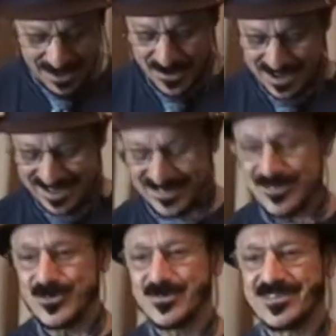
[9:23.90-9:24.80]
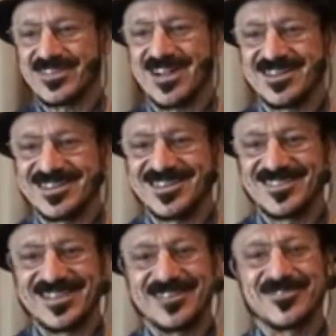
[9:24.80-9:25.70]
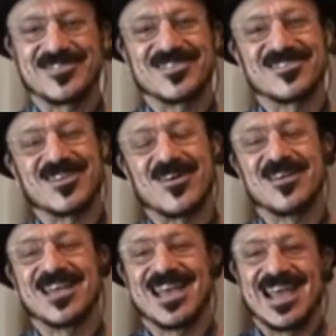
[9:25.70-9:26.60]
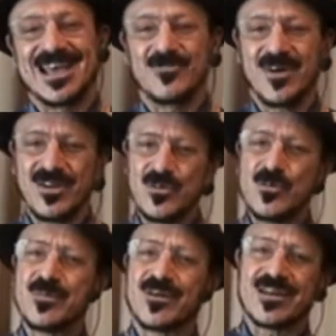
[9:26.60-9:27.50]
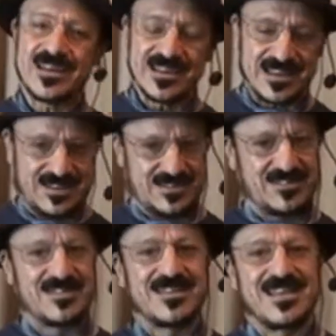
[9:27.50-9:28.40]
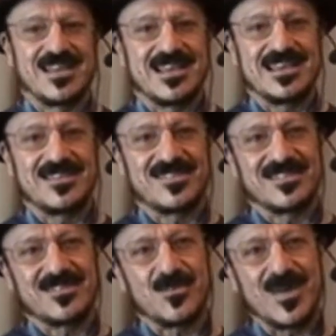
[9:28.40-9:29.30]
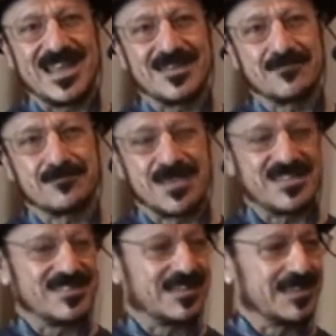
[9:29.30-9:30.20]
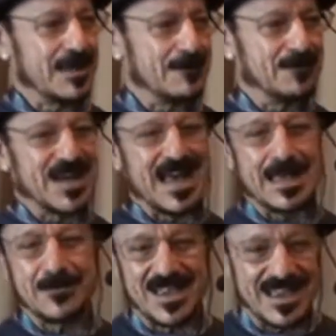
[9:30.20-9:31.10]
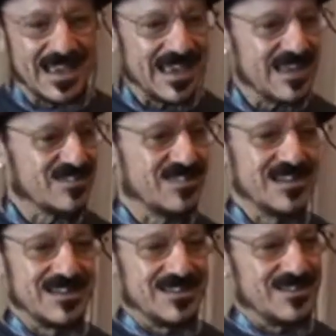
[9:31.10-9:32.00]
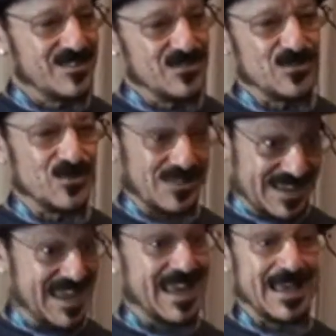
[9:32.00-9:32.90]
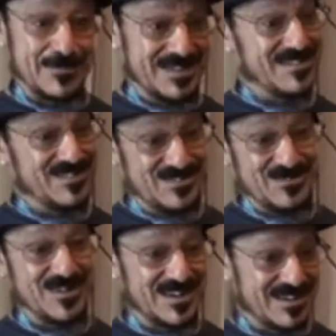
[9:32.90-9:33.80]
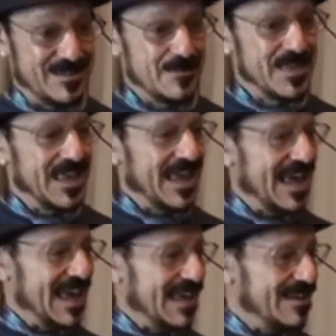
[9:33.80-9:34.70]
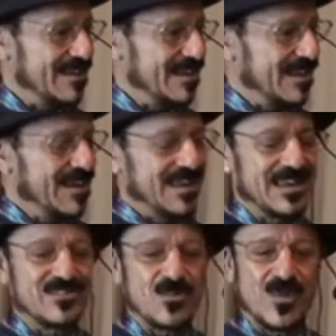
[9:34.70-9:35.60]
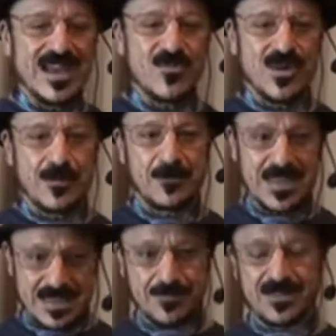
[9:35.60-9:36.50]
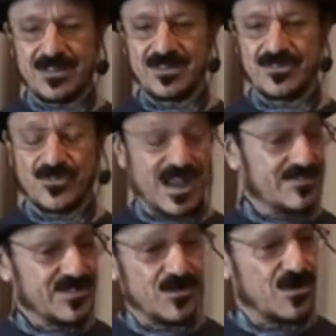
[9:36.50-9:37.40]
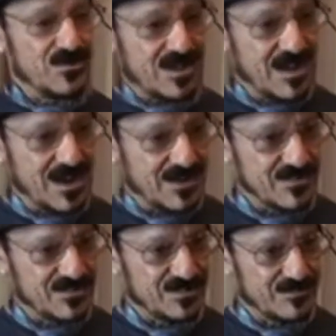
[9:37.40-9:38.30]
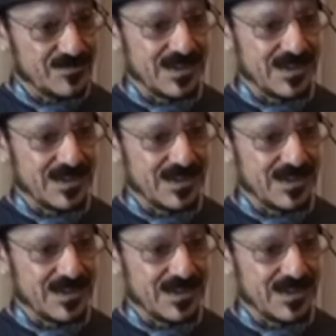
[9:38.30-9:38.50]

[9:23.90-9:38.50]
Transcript: Okay, so Uber started in San Francisco. And what Uber is it's a way to basically bypass the usual cab industry. And it's a way where people drive their own cars,